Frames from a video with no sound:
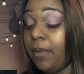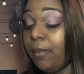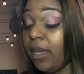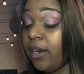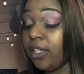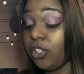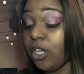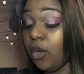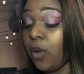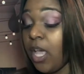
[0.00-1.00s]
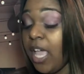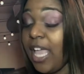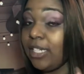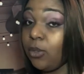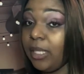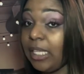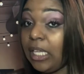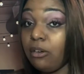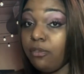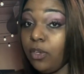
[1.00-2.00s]
America show and doing the
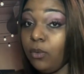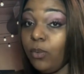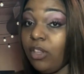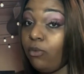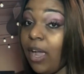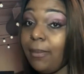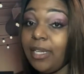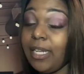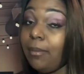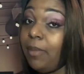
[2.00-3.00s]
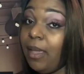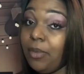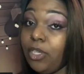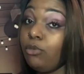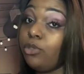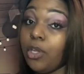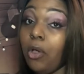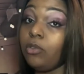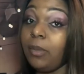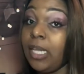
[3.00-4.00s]
interview with Robin, and baby, you
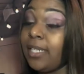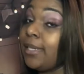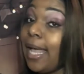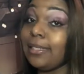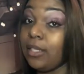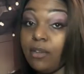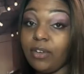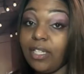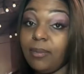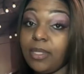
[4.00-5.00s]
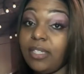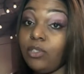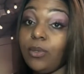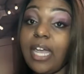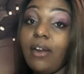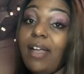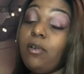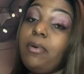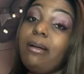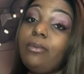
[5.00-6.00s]
sold me, because I definitely believed you. And I don't
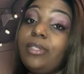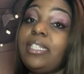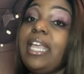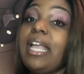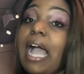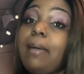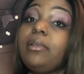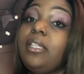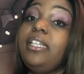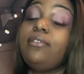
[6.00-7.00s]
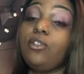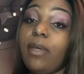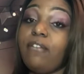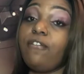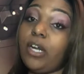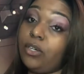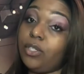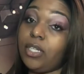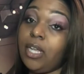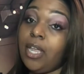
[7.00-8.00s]
have a problem with saying I believed you at
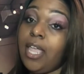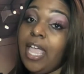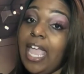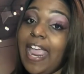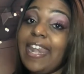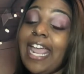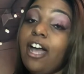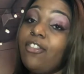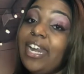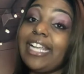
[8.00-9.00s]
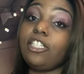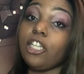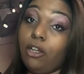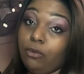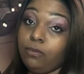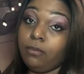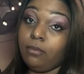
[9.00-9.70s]
first, and now that I don't.